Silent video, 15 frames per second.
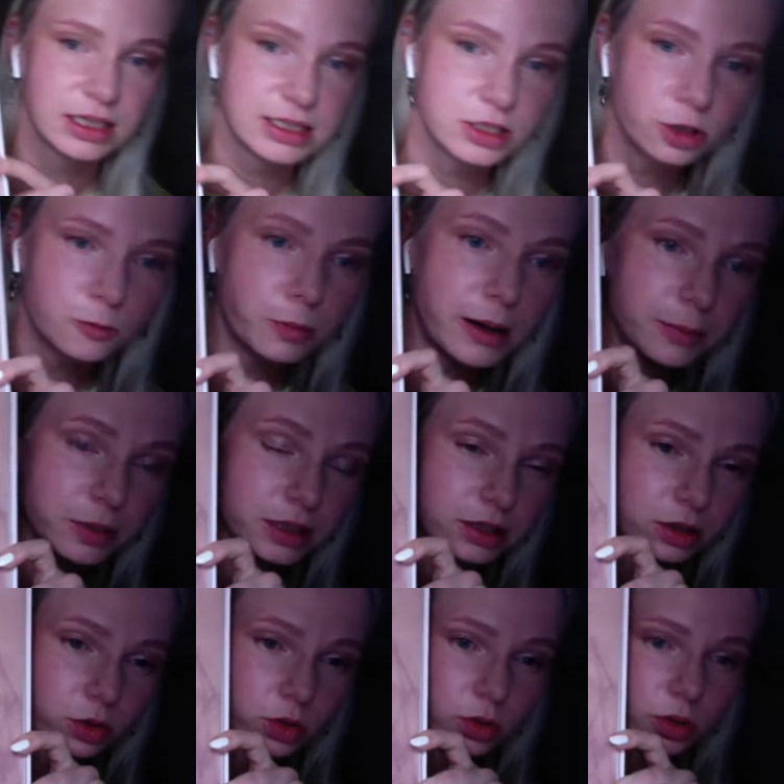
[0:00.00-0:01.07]
It's not public.
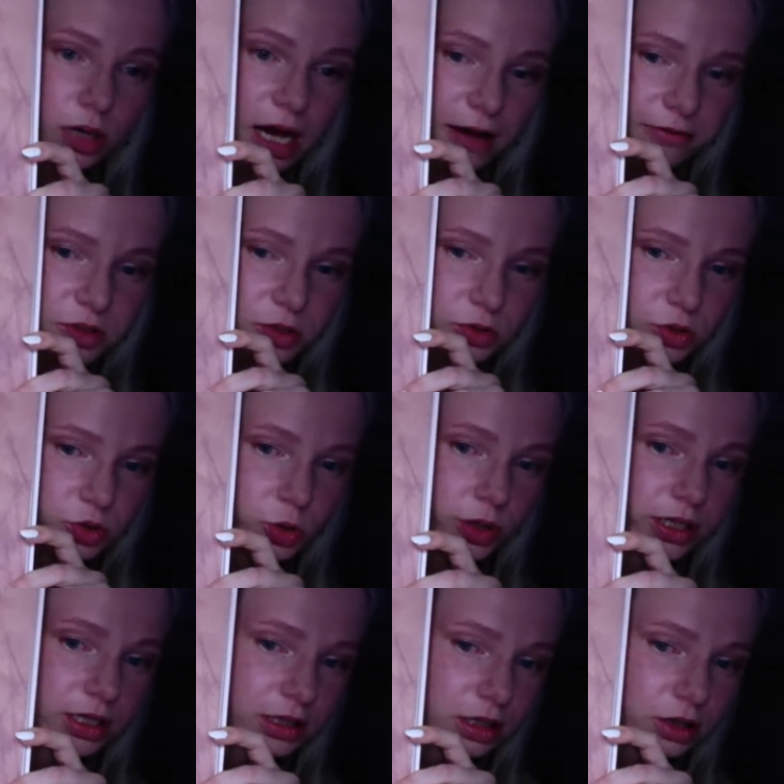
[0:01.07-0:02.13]
You have to
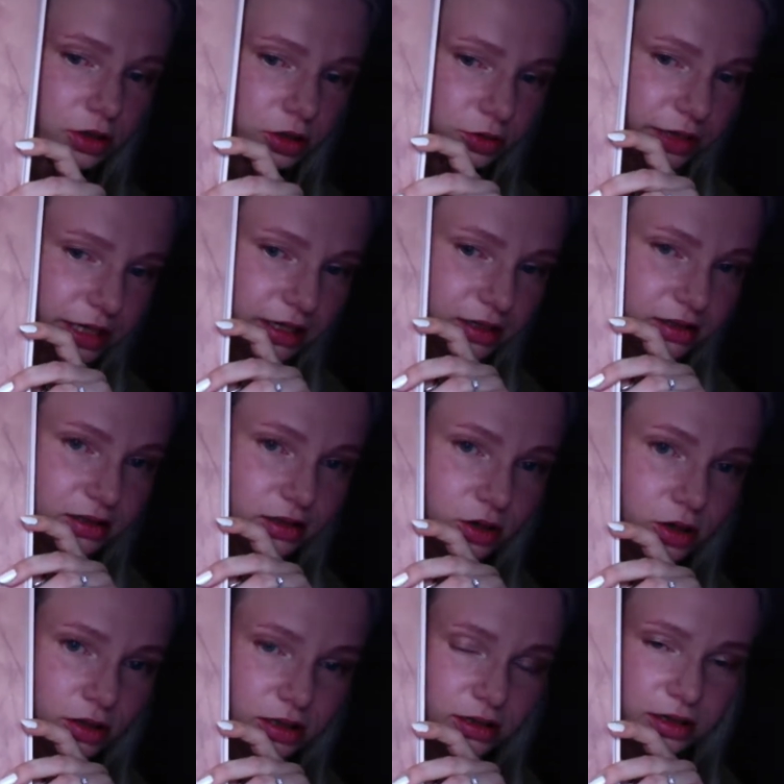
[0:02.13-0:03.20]
join the lottery
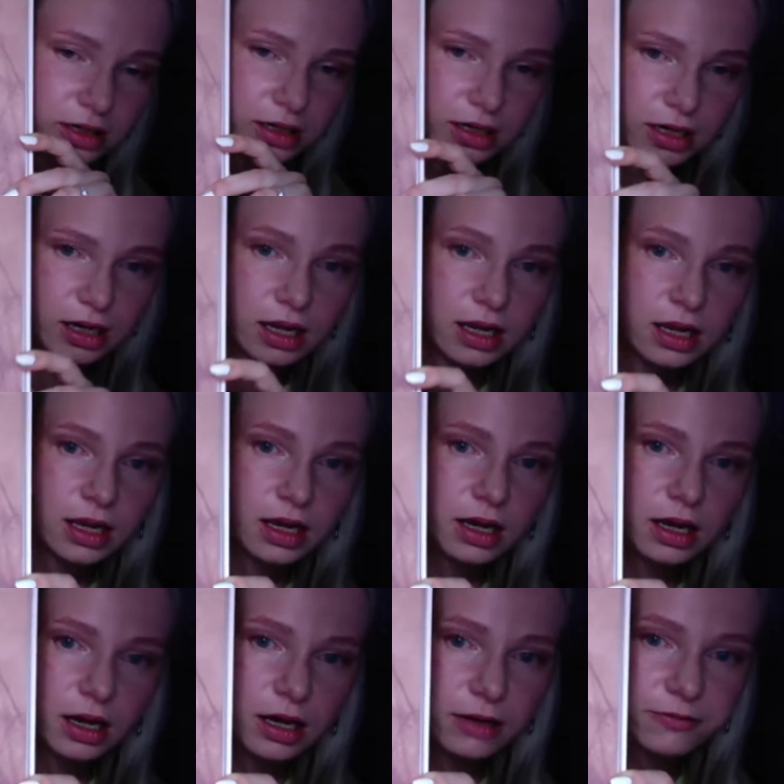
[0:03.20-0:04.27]
on a
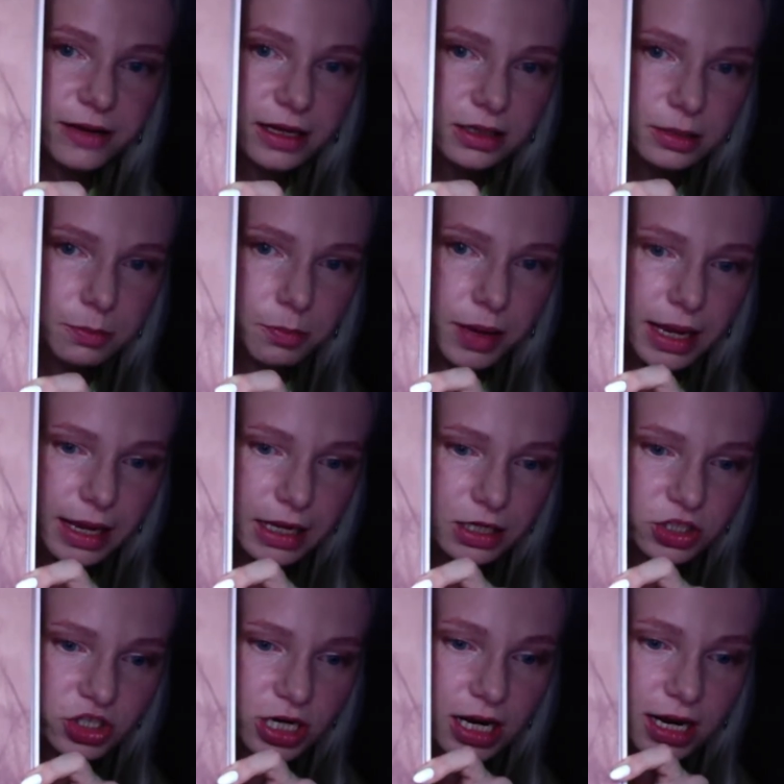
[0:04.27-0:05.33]
fandom
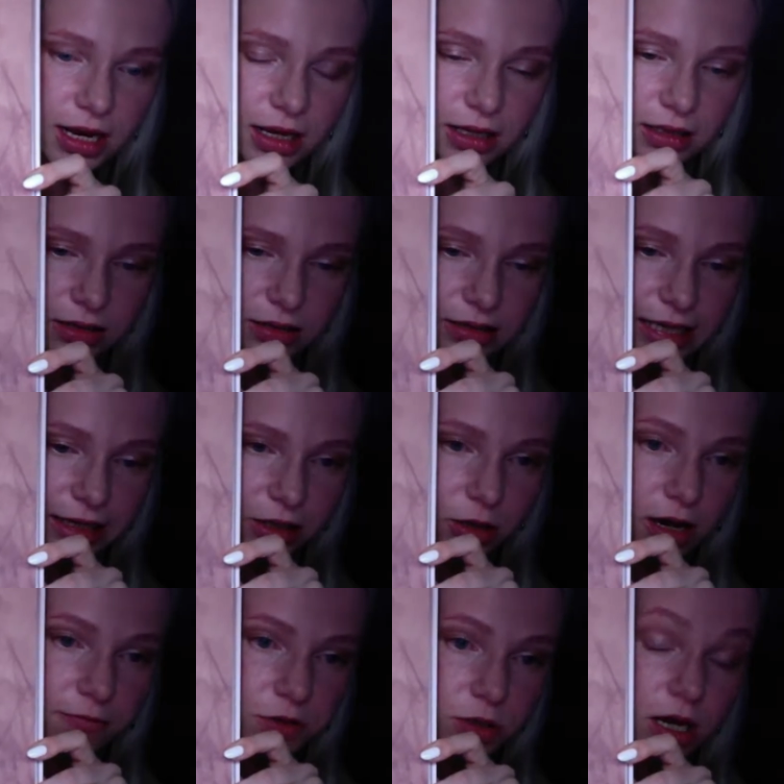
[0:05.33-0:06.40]
page, and like you
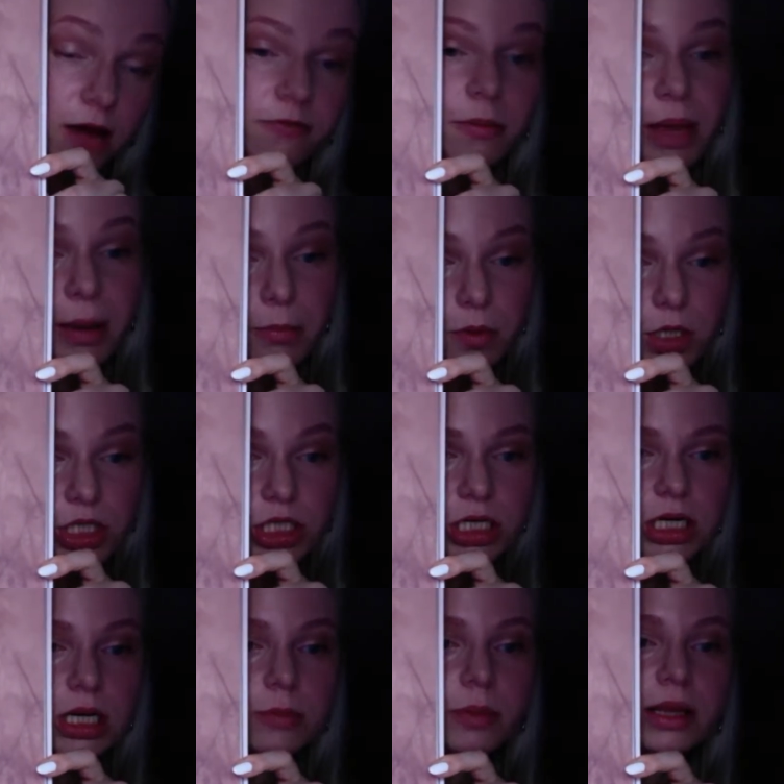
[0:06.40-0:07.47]
have to have a
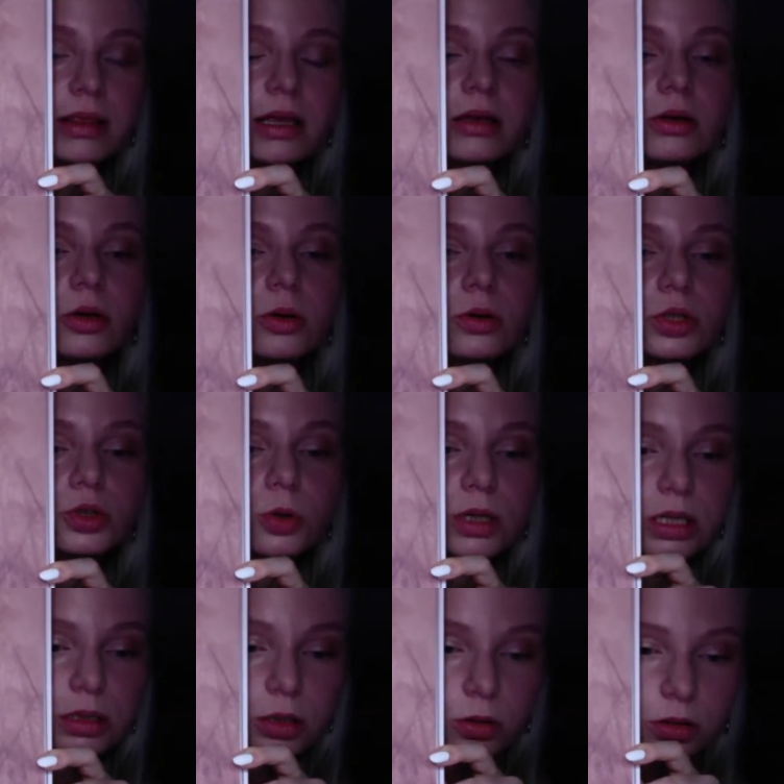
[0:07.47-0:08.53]
membership, and then you
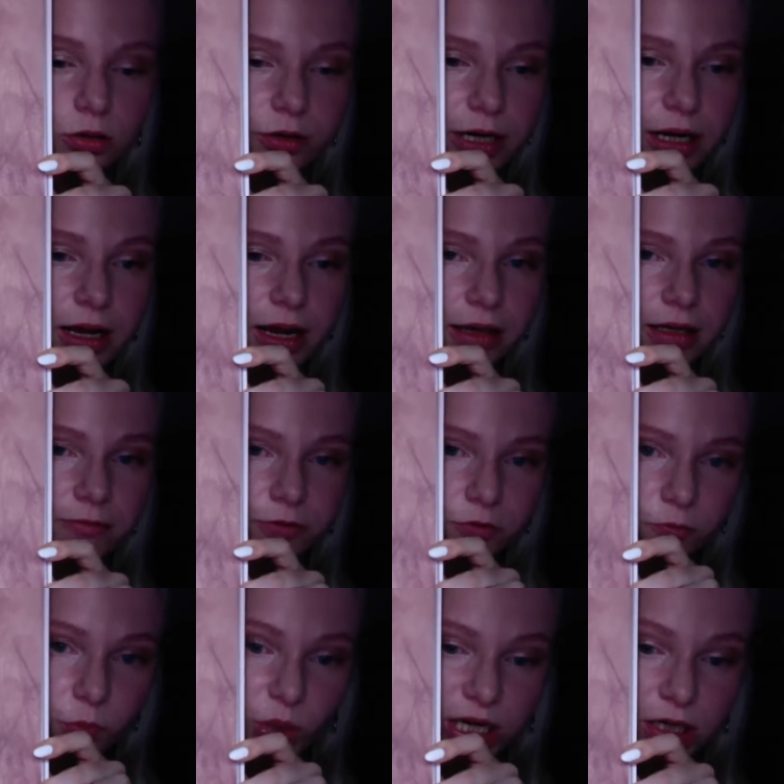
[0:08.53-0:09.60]
join the lottery, and if
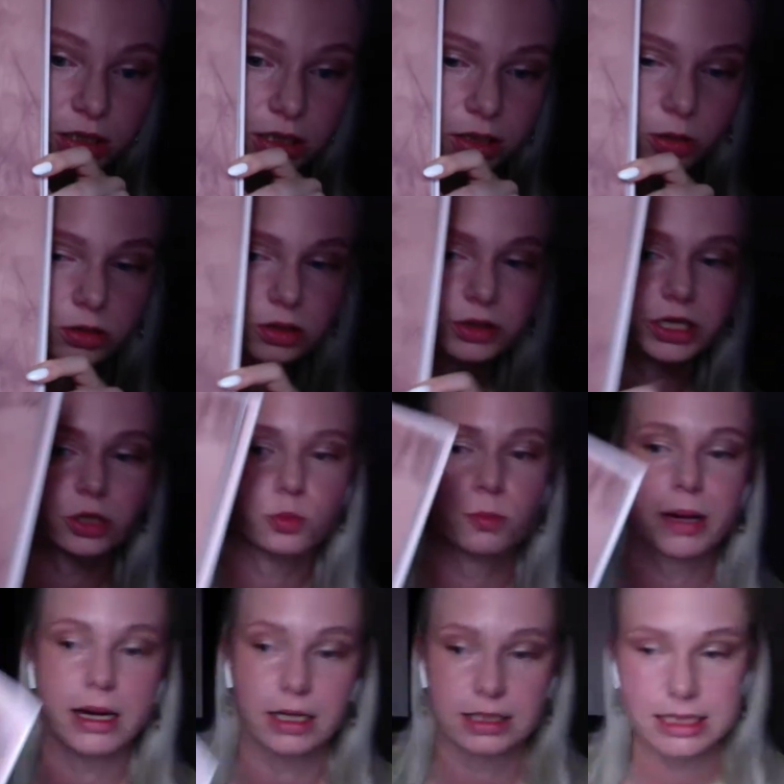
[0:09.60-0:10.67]
you win the lottery you
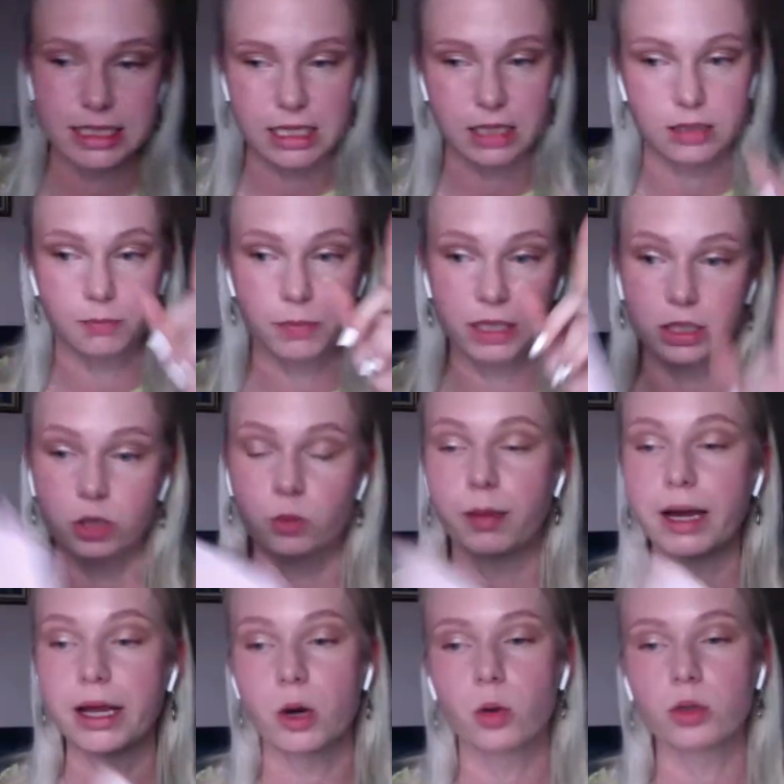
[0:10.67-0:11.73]
buy a ticket, but you
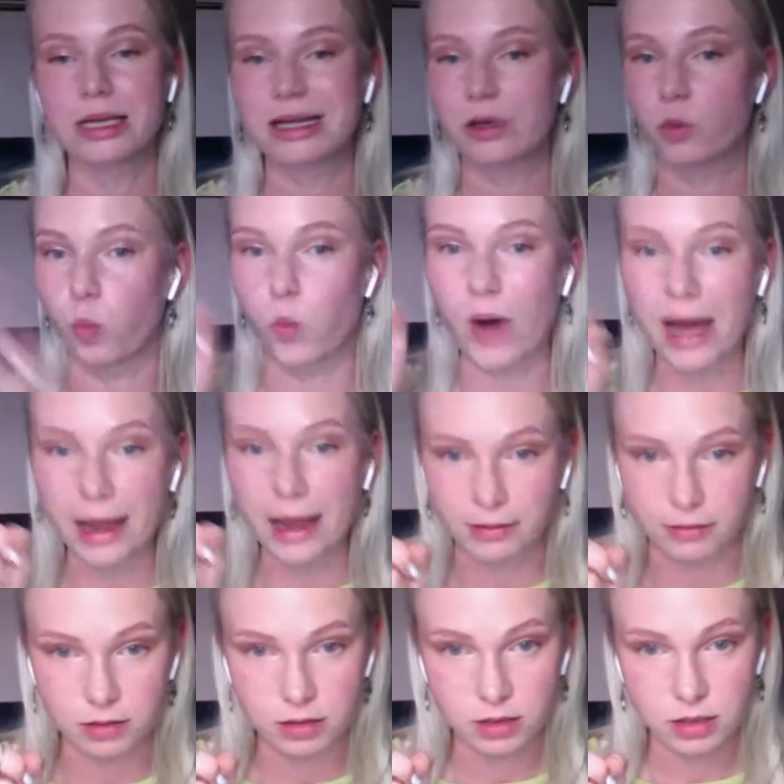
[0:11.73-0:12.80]
buy only one
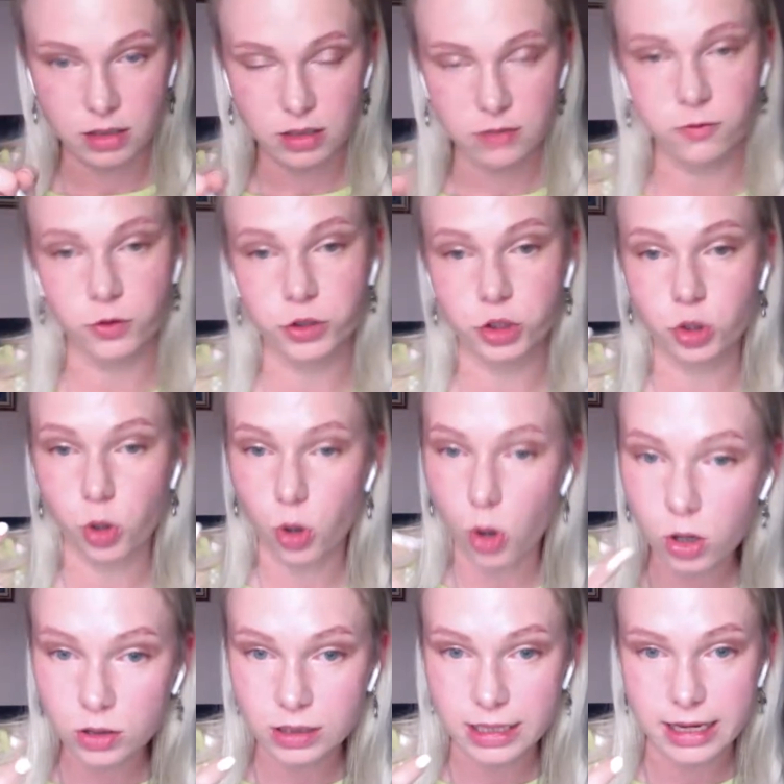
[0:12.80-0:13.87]
for
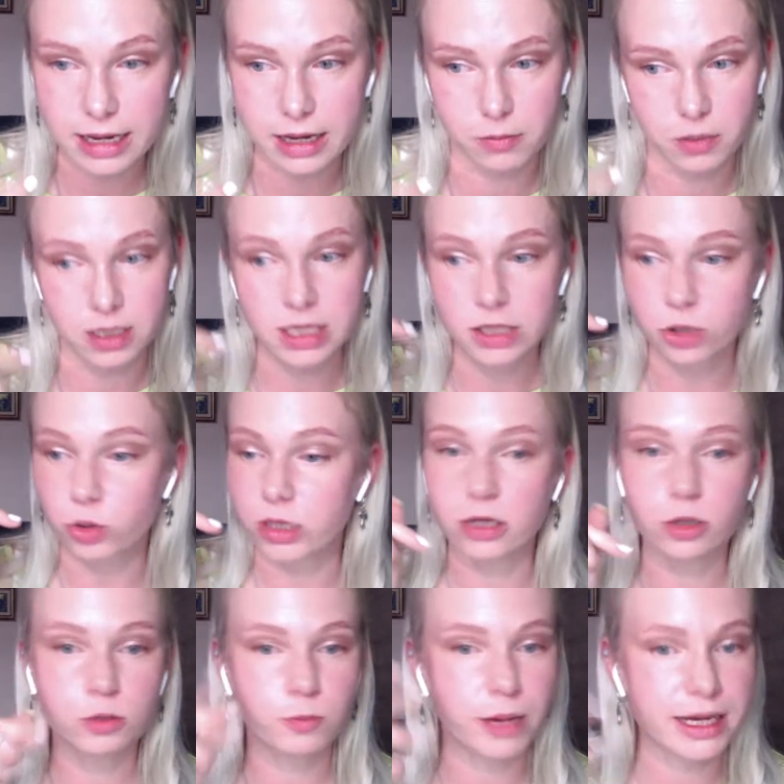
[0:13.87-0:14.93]
your name. You
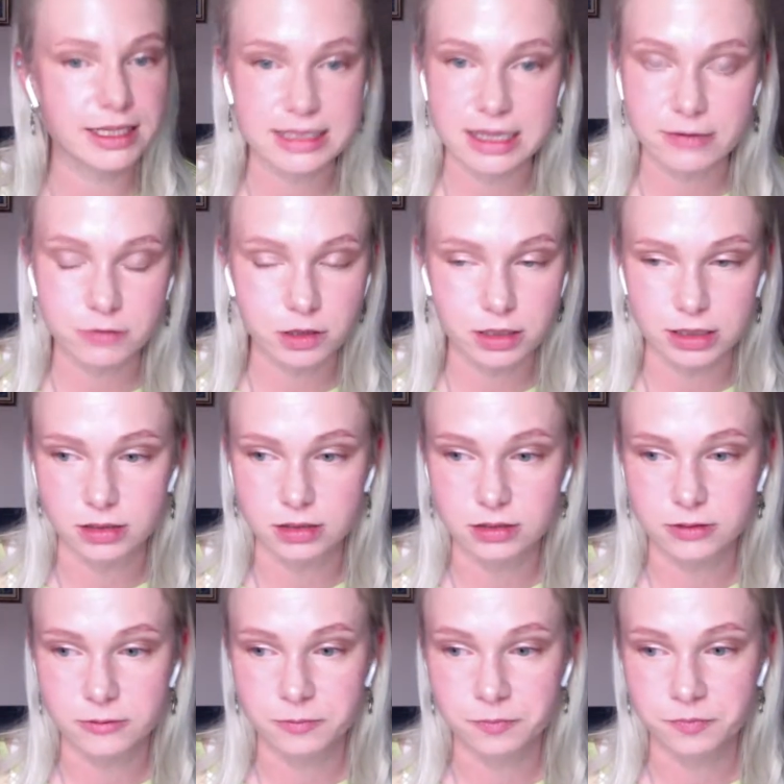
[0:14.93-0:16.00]
cannot buy several.
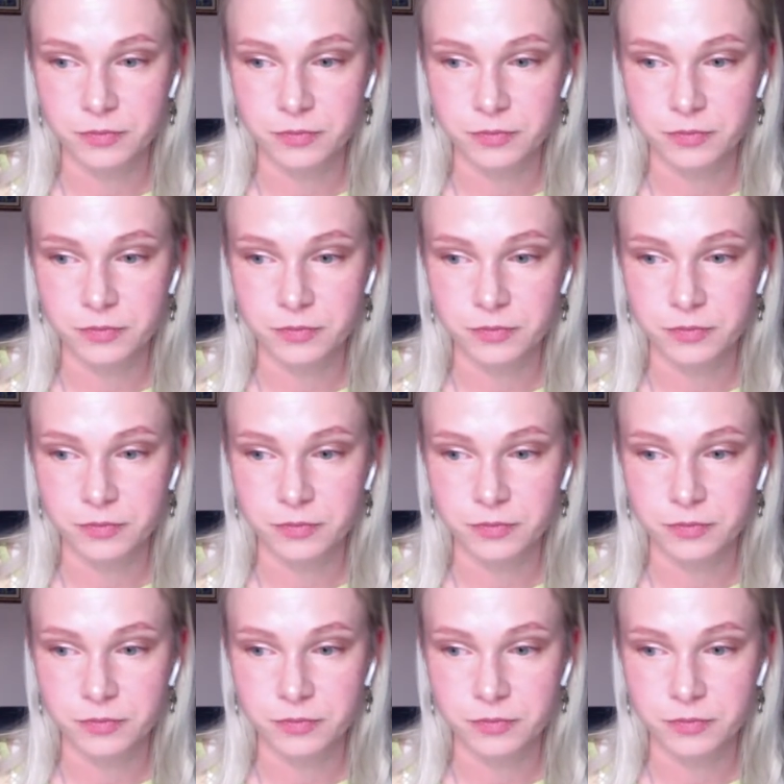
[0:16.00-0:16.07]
